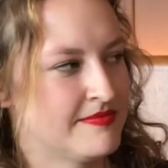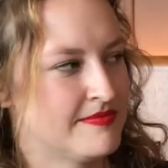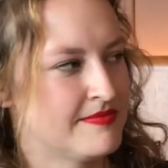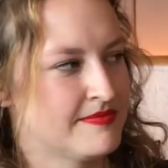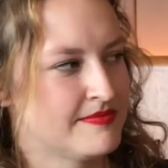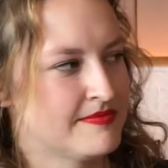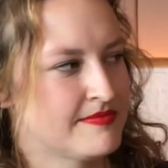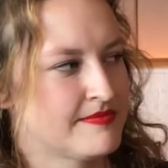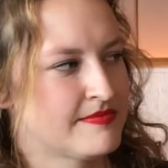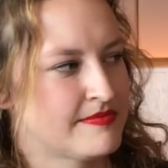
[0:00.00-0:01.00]

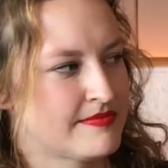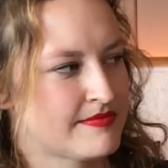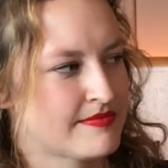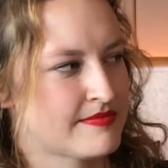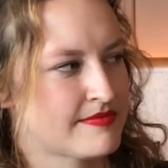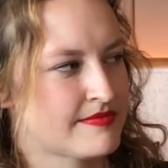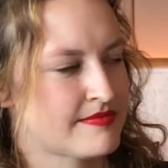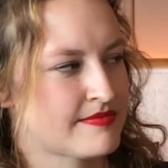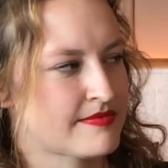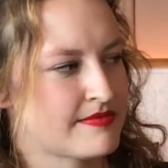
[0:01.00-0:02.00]

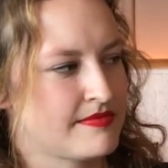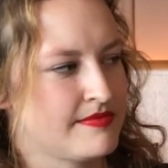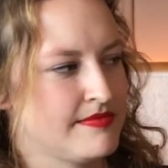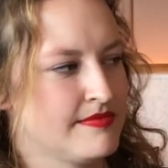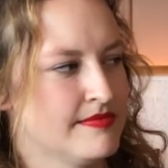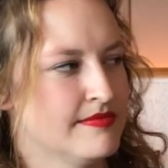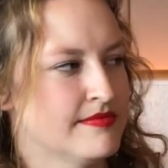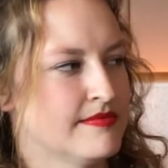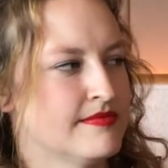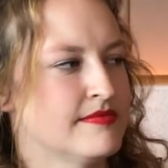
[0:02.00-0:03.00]

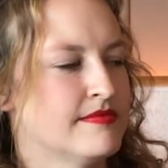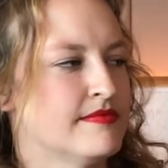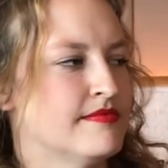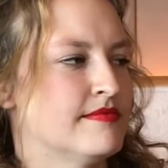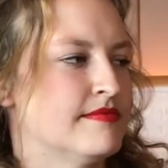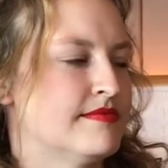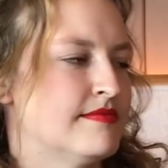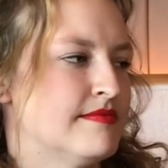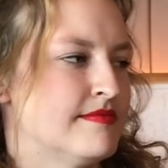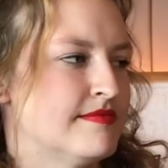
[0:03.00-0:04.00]

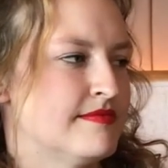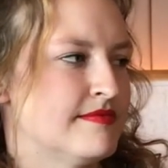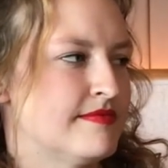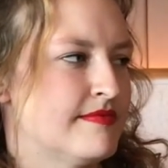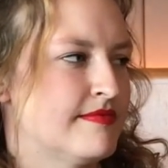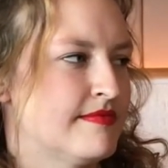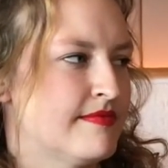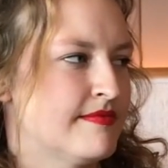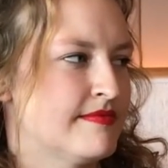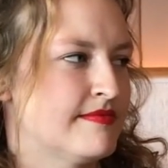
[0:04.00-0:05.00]

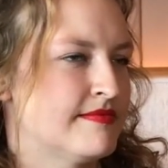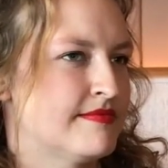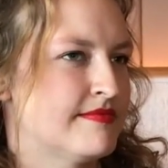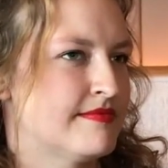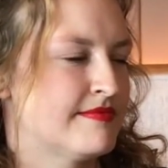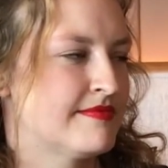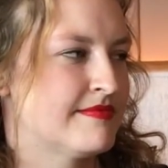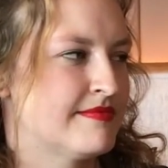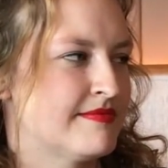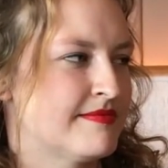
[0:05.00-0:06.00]

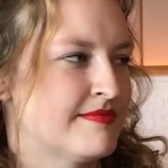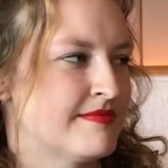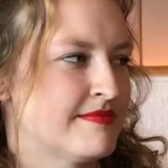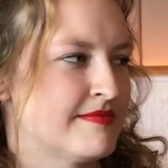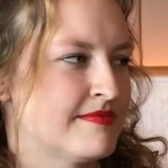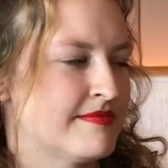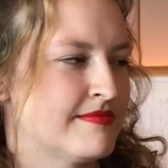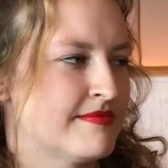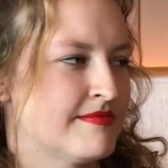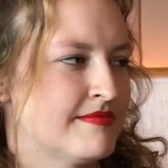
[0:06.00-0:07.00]

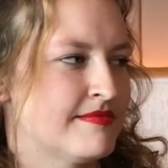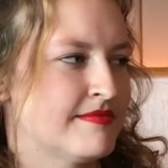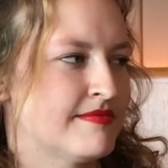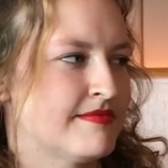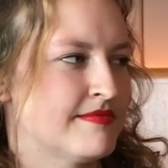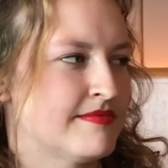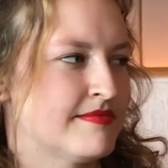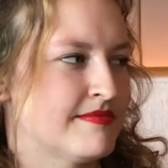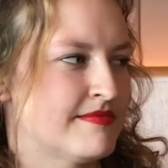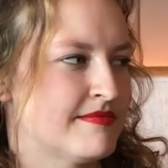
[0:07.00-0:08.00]
The person shown says nothing.